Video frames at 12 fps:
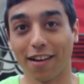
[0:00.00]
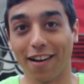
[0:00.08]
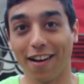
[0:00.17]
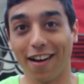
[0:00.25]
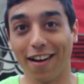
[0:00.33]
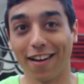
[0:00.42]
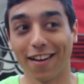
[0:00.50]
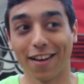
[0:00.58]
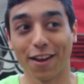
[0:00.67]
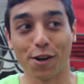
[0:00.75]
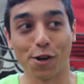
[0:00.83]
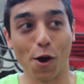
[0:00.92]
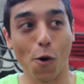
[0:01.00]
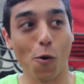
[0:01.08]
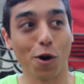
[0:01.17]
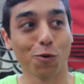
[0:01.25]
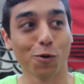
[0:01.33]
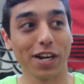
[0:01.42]
No
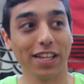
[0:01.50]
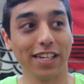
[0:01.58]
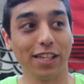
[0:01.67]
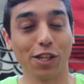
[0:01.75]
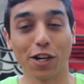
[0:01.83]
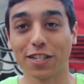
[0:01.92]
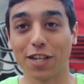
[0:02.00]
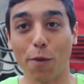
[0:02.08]
one really looks